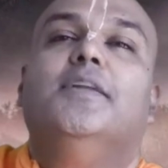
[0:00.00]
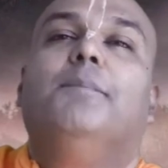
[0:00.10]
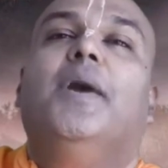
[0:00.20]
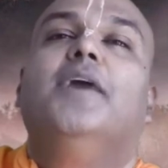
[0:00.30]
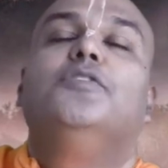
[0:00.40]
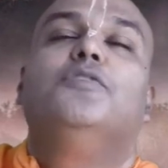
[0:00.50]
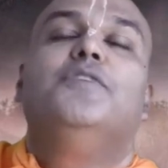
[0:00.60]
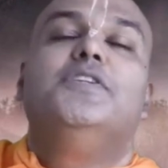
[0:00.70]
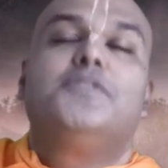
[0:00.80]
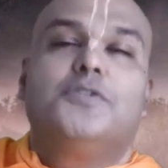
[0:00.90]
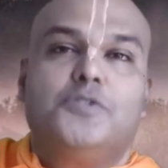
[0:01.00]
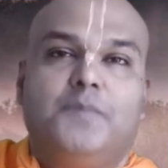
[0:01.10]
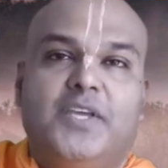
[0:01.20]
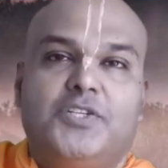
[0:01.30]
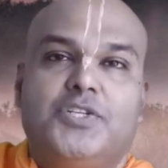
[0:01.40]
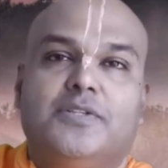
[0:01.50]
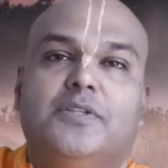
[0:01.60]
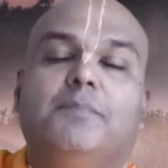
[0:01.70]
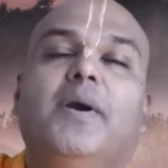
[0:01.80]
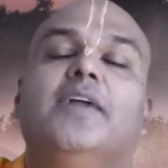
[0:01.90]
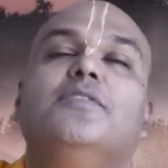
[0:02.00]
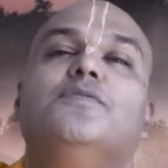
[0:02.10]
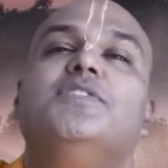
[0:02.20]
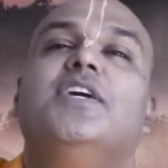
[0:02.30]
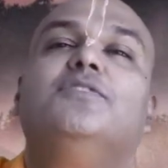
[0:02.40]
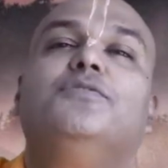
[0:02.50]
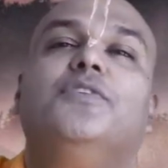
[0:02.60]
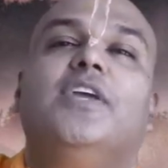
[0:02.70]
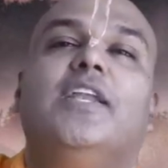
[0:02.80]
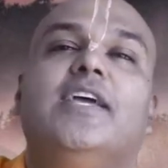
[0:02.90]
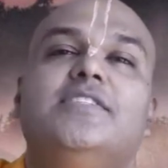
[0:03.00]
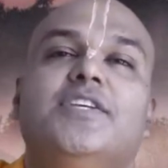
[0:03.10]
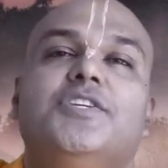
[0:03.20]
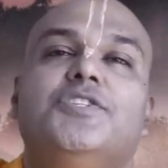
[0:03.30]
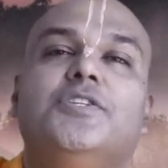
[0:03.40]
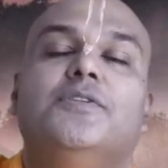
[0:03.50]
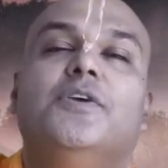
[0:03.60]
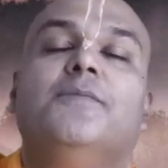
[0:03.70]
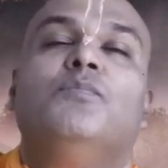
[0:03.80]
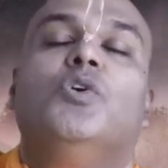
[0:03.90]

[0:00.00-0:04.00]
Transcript: the path of introspection, the path of self-realization,